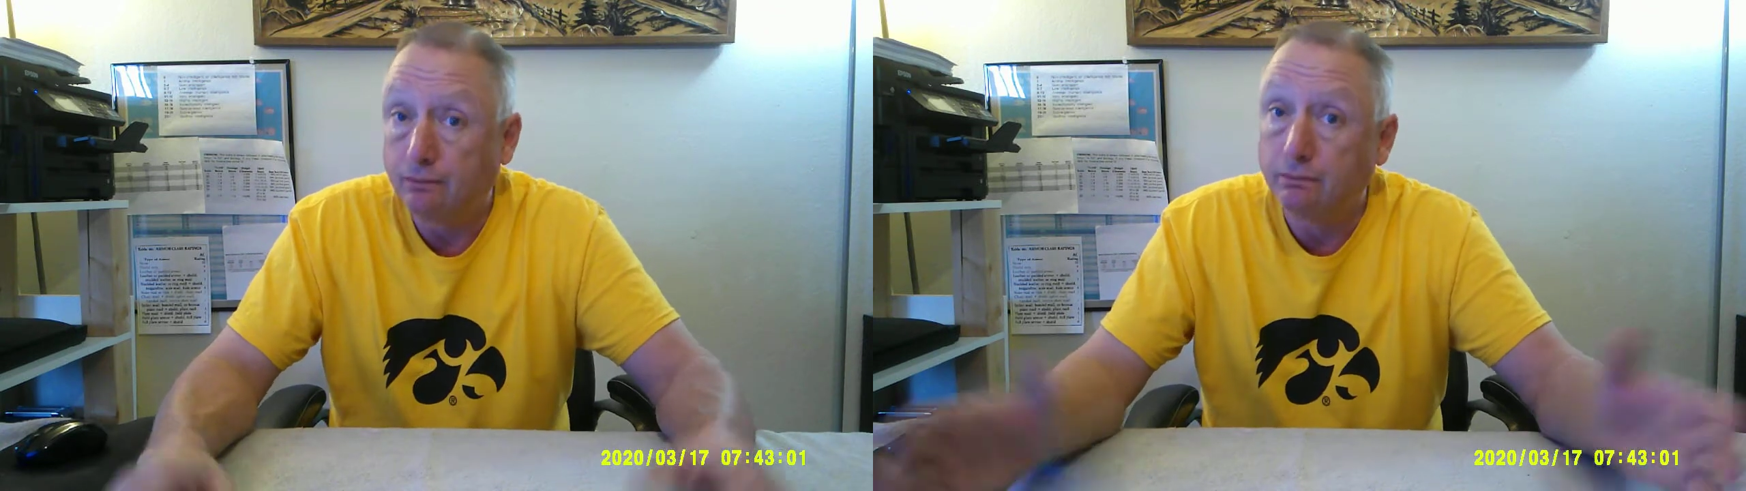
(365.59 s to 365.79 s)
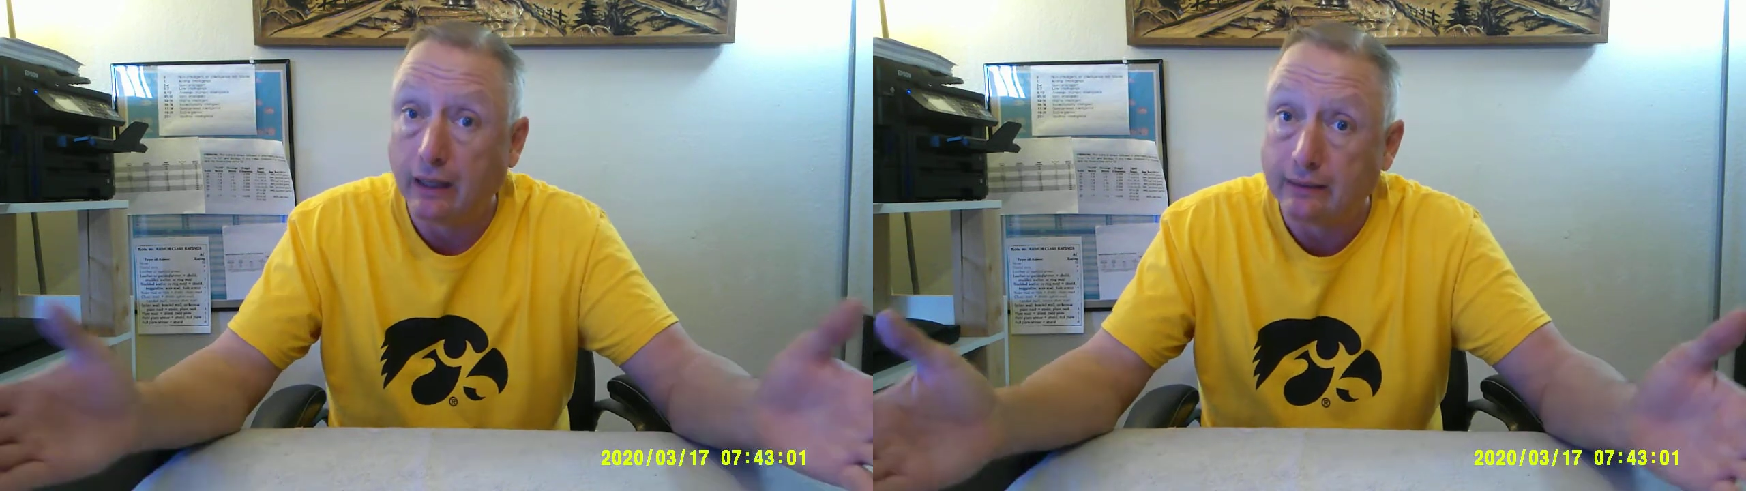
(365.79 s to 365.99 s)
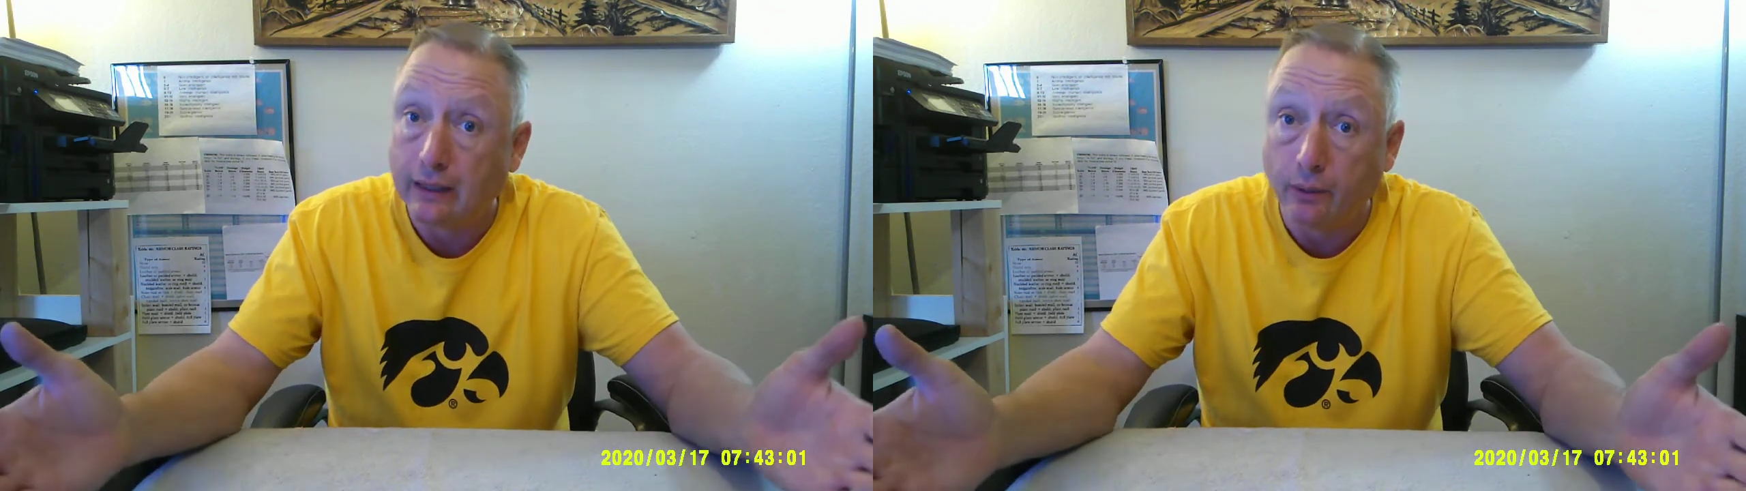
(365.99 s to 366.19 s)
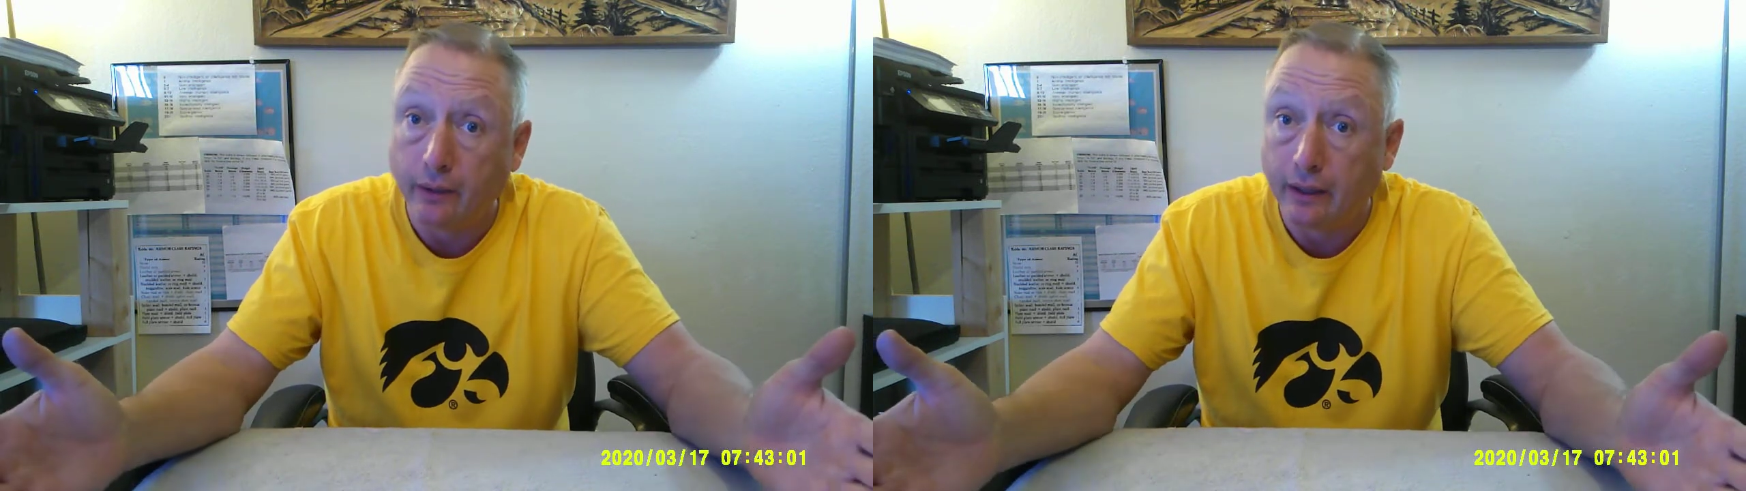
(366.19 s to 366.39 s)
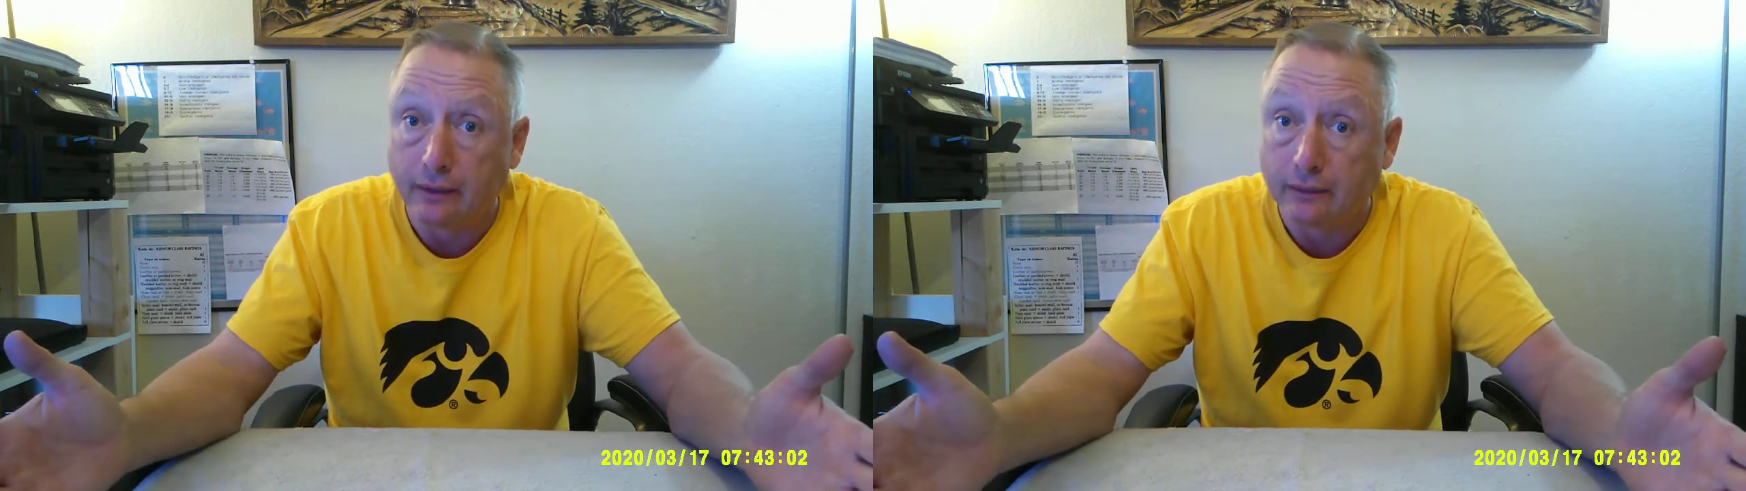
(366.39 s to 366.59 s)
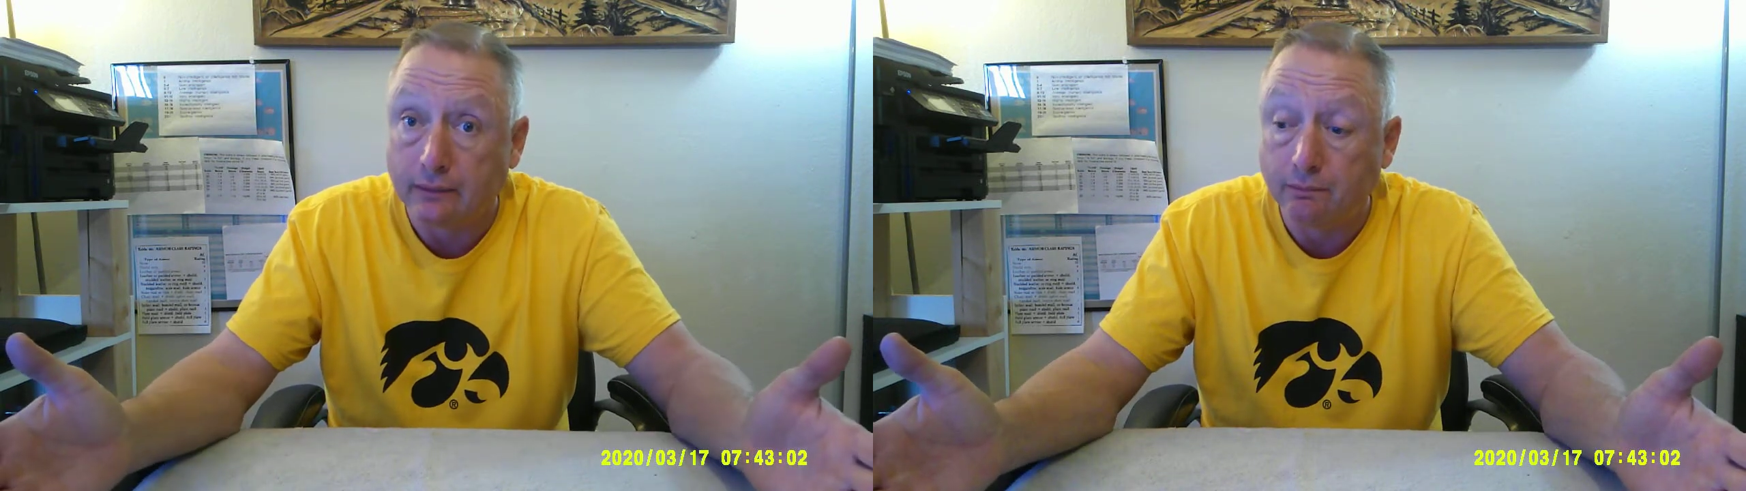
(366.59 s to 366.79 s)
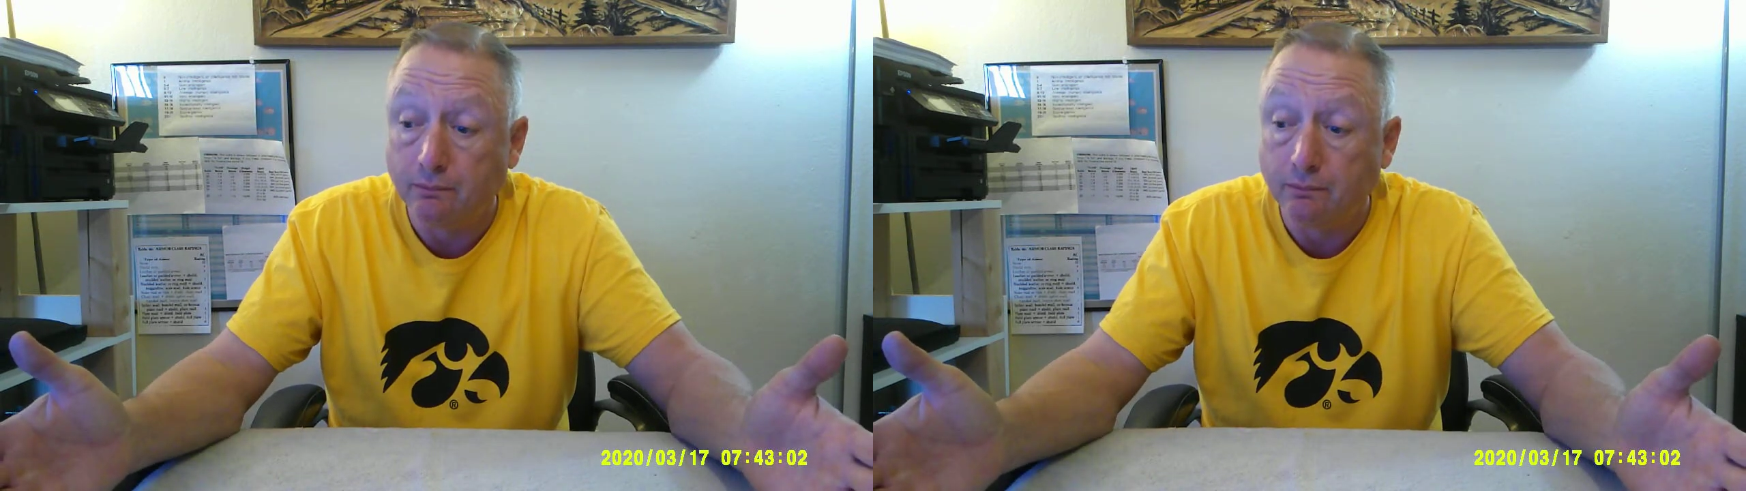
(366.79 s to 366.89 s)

That's how it is.